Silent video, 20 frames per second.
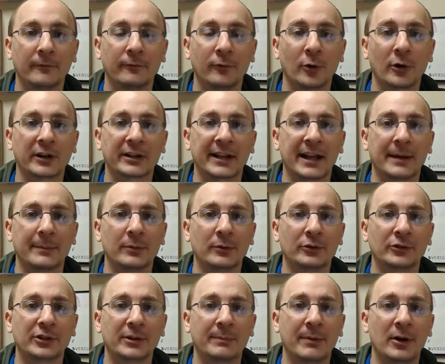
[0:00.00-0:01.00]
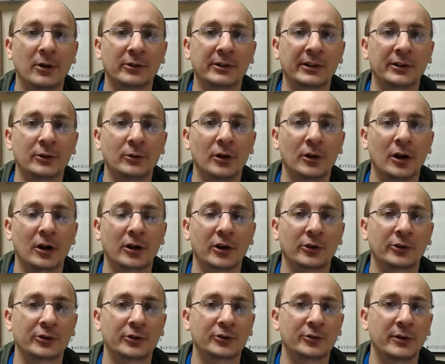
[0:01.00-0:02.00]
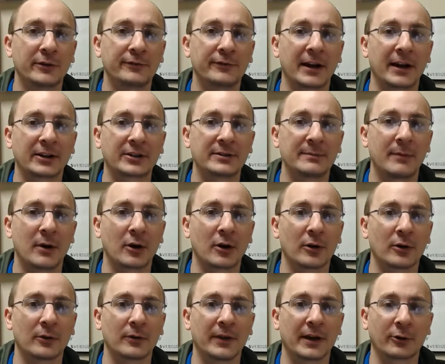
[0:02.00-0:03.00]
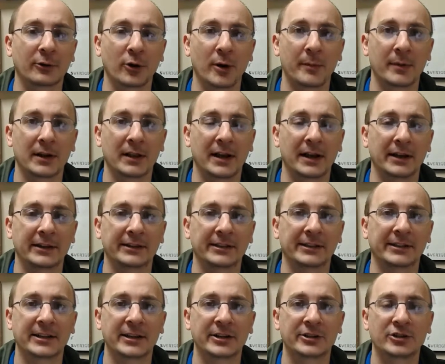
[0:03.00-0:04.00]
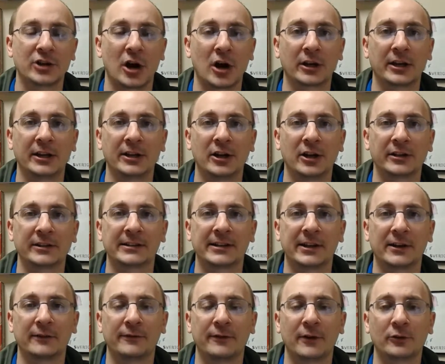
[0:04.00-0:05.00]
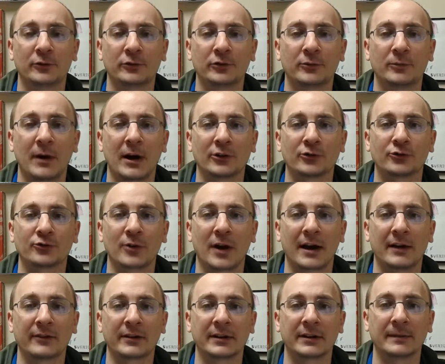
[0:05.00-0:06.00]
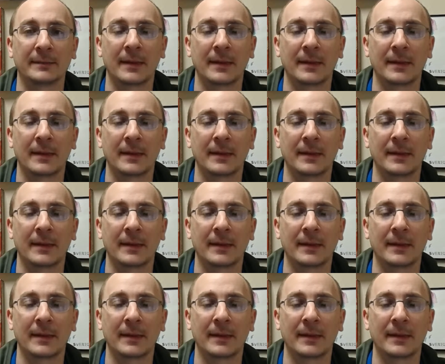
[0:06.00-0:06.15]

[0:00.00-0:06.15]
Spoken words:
For example, suppose a new law goes into effect tomorrow that criminalizes talking on cell phones while driving.